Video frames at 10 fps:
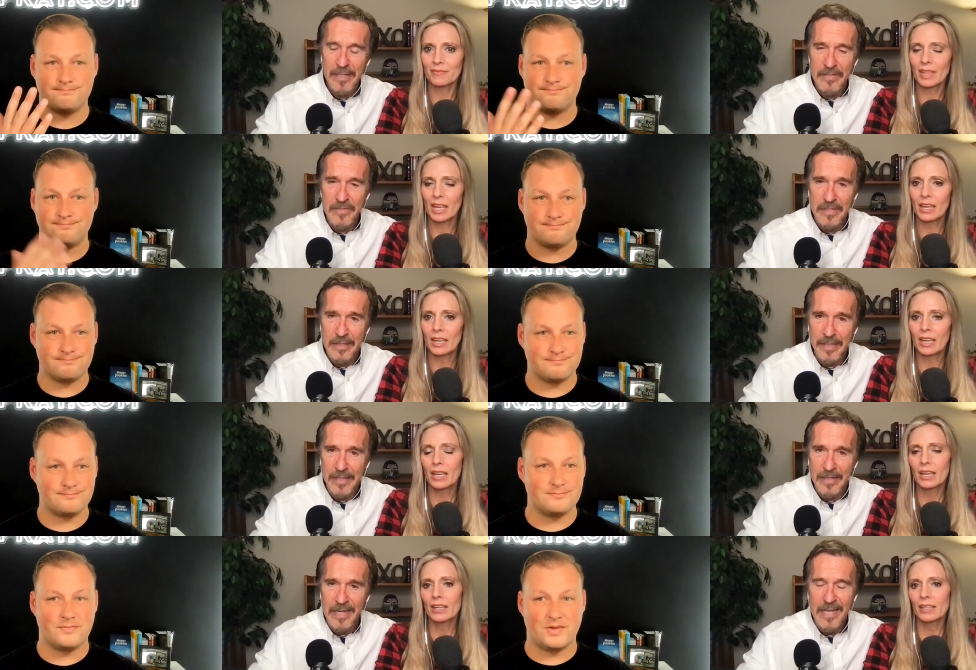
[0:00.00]
Speaker 1: buttons and
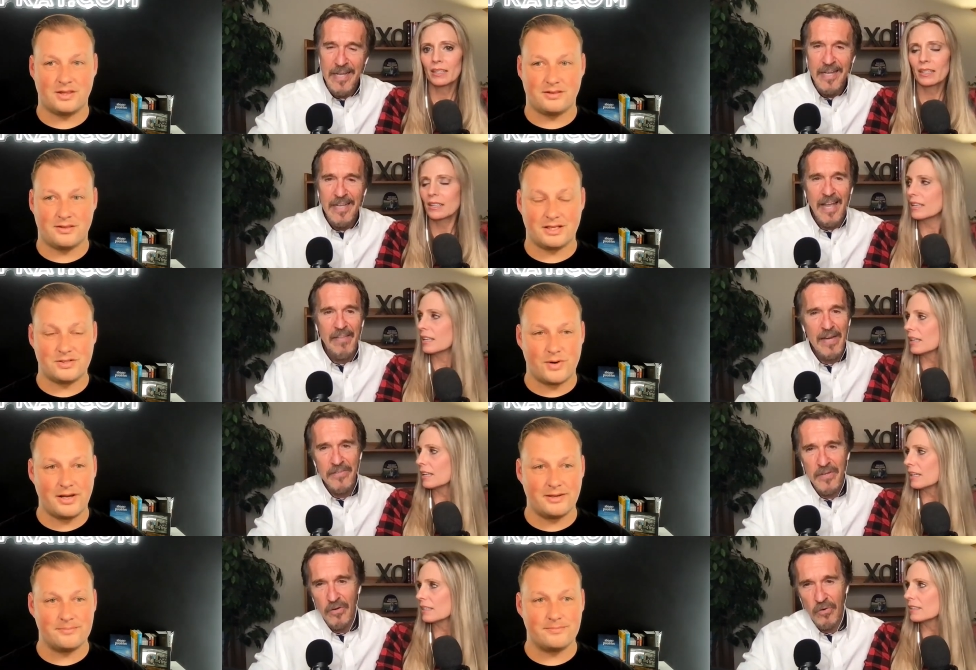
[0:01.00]
clicking. That's and
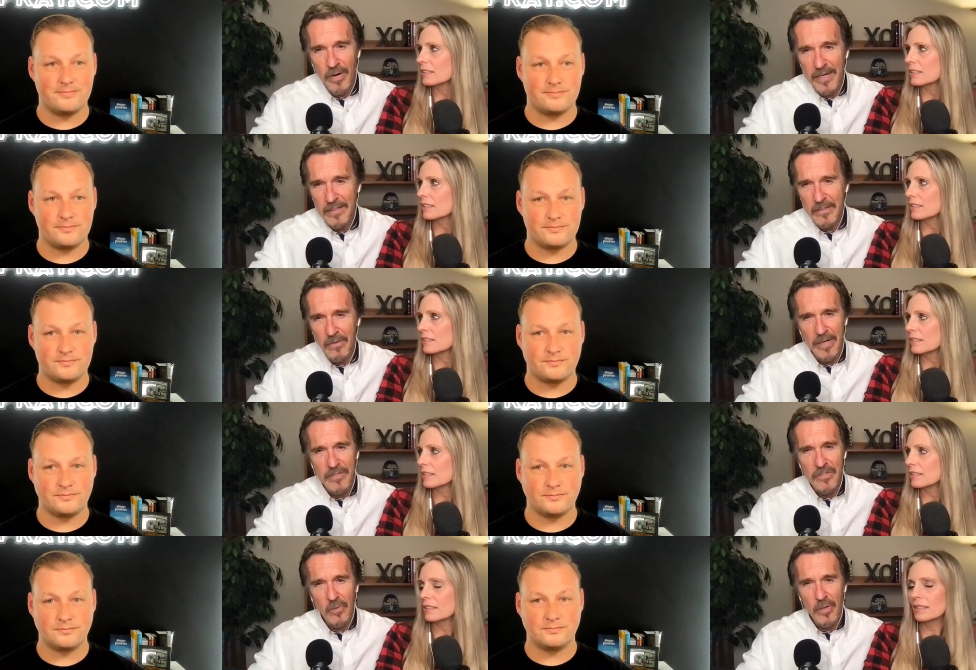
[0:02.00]
right. that's a great,
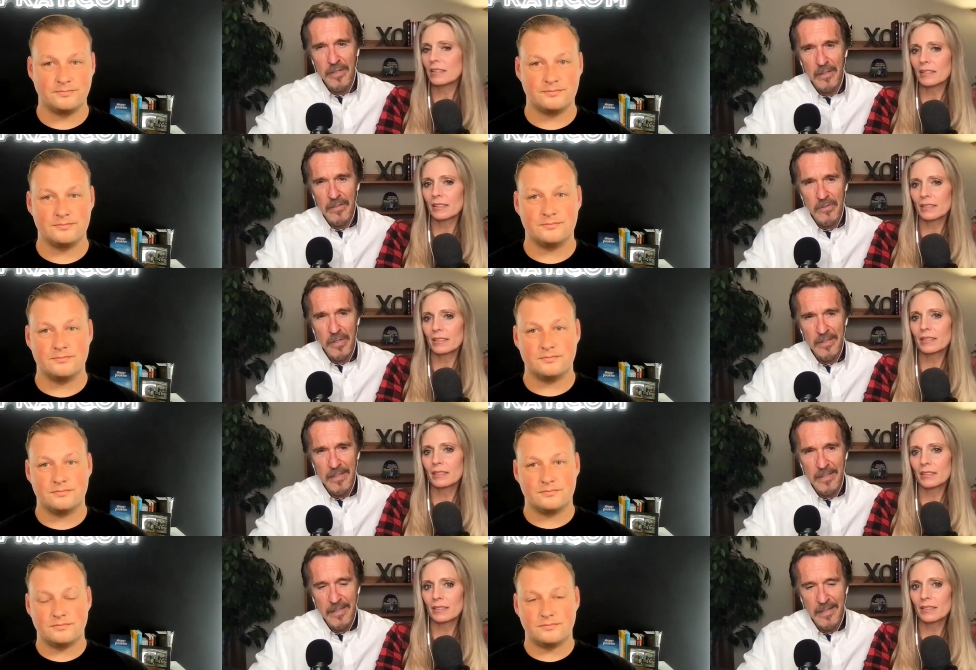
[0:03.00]
great story to
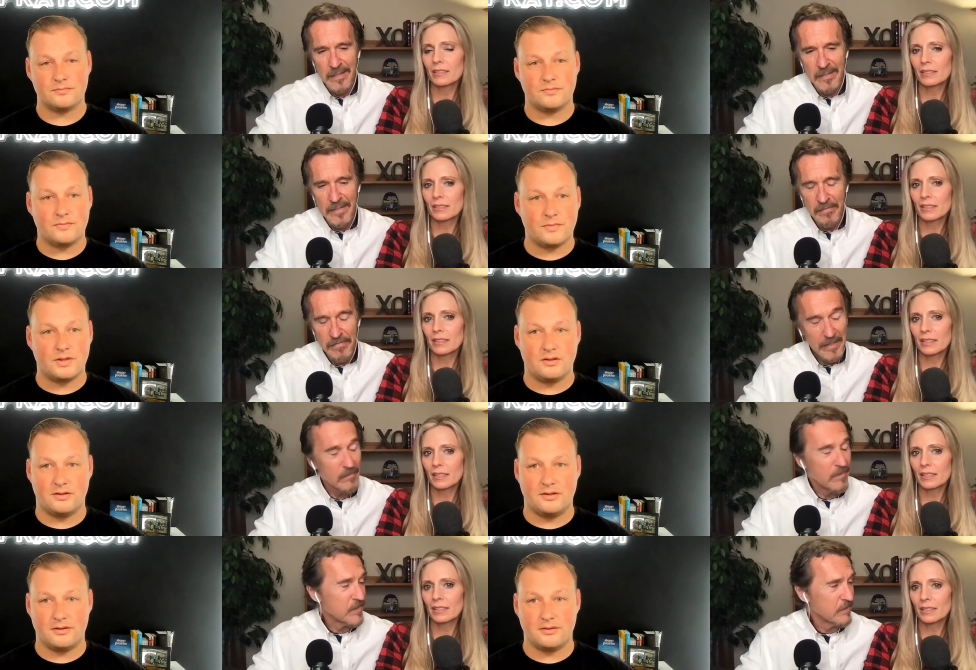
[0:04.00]
illustrate the uh, the
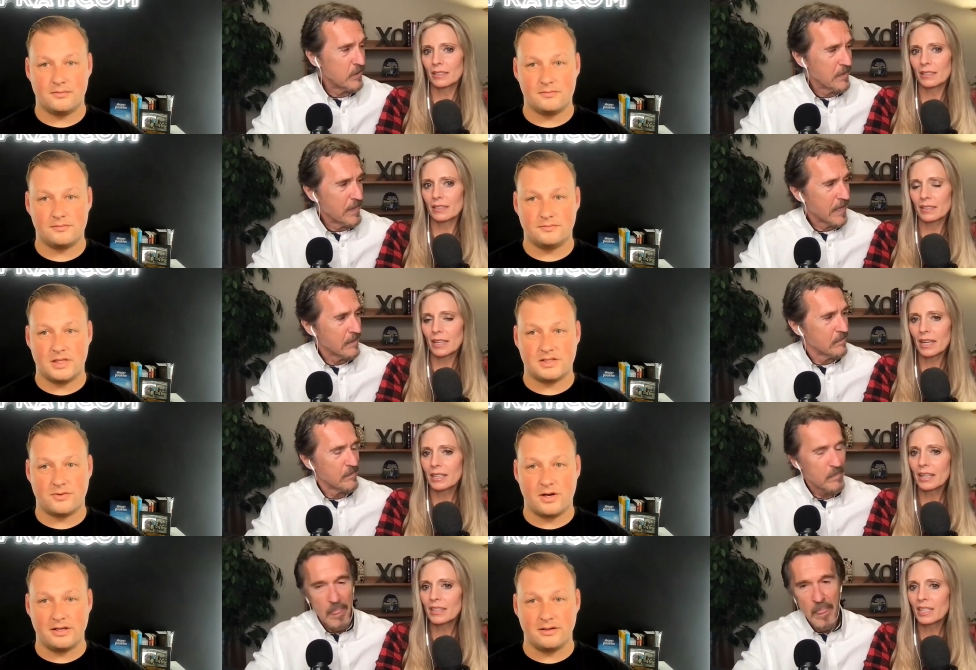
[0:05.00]
effectiveness of doing that. Yeah,
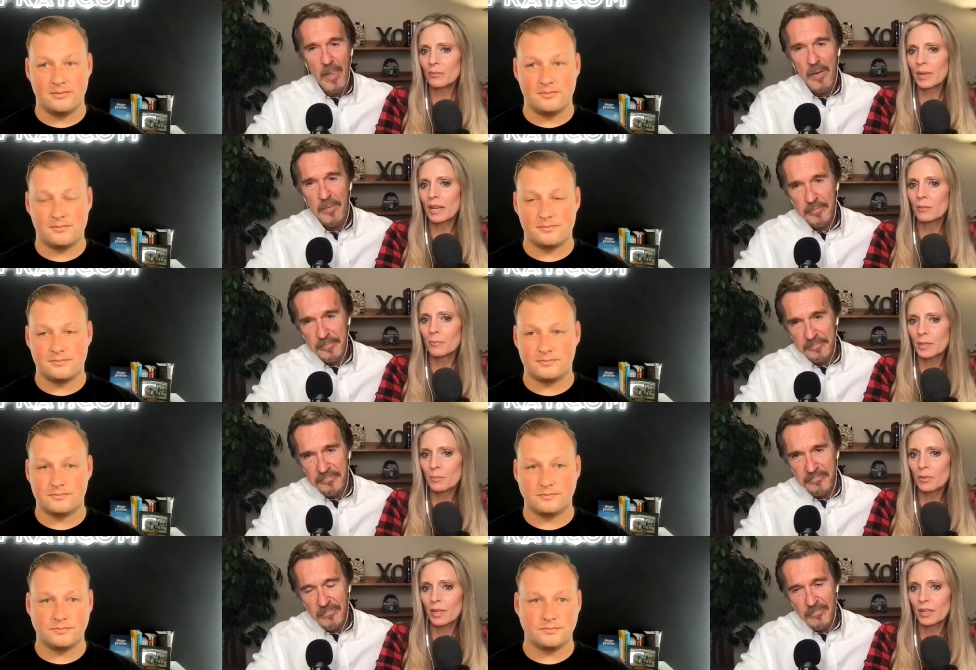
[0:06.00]
right. and I
Speaker 2: think about the
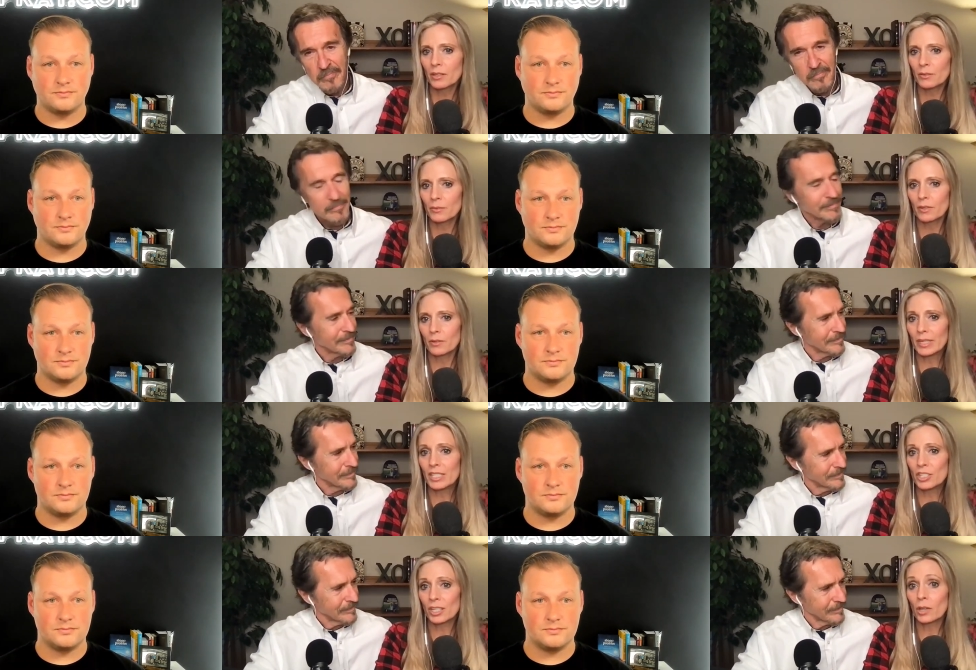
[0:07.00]
people that you're
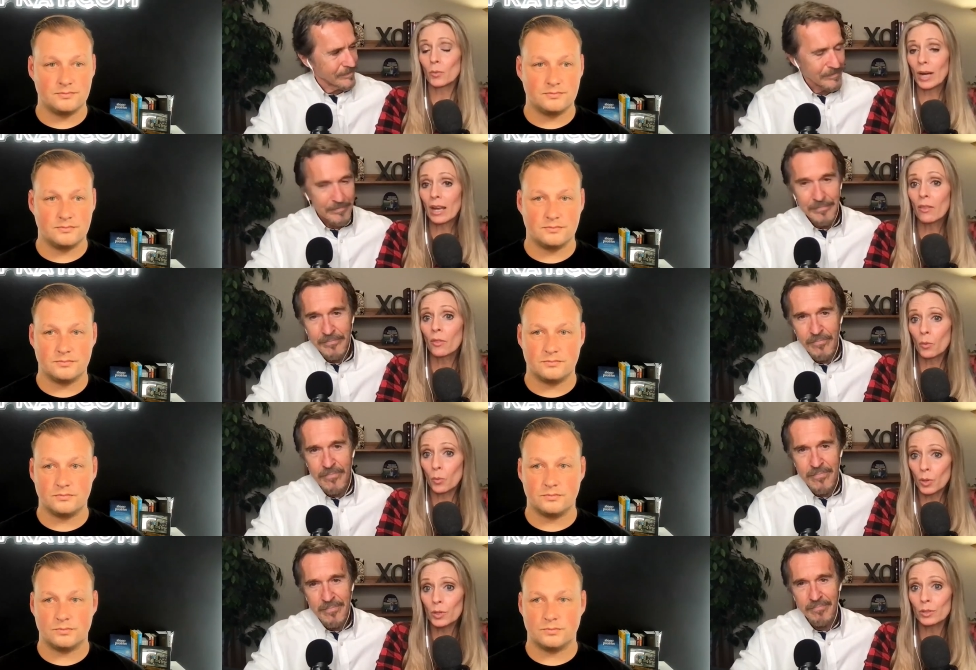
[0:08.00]
reaching around the
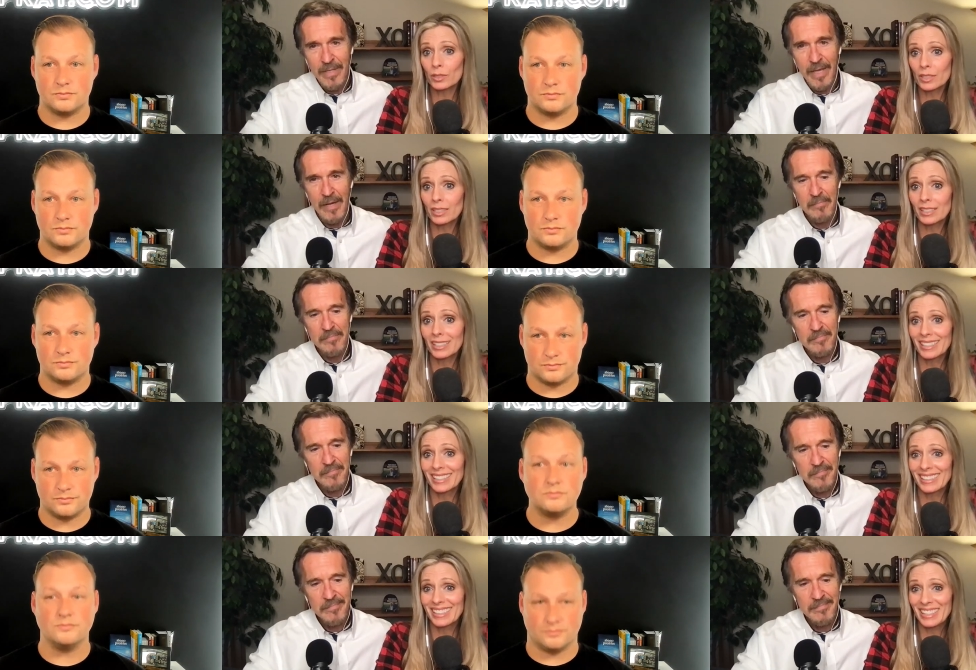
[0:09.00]
world. Yeah.
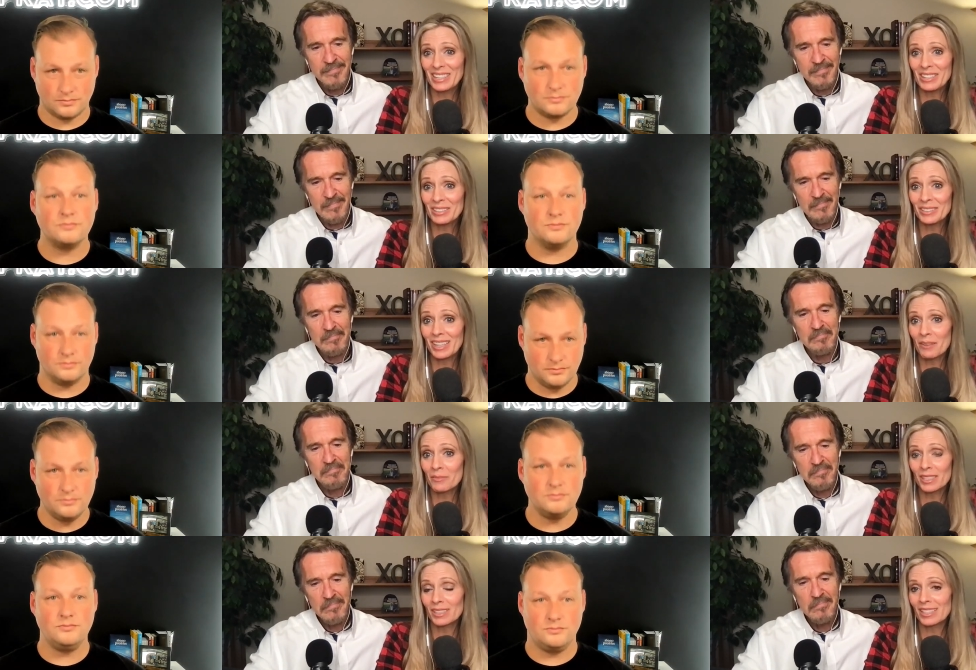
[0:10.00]
You know,
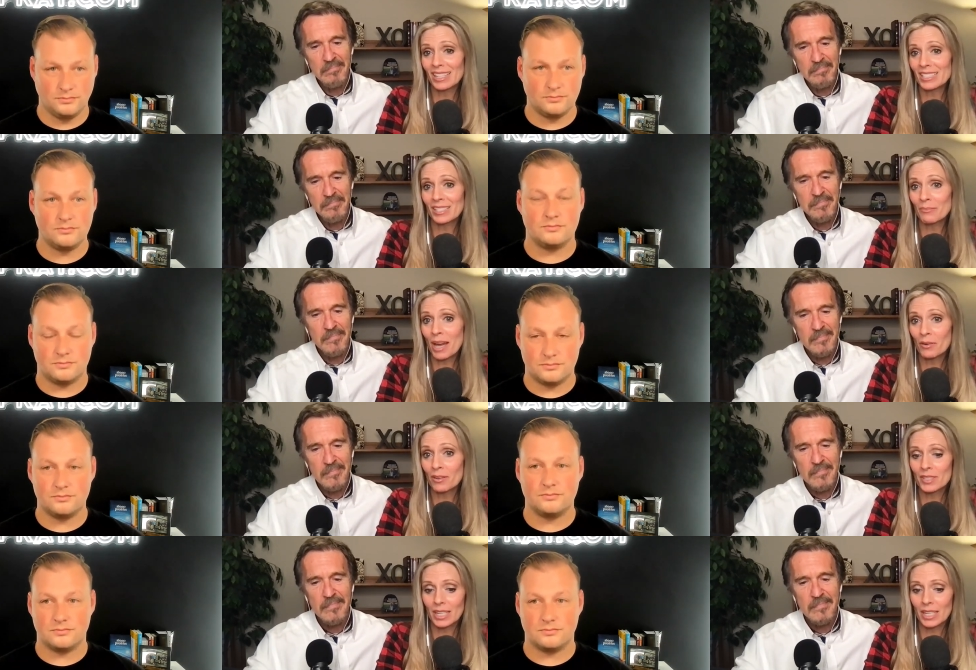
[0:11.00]
I mean, that's the power of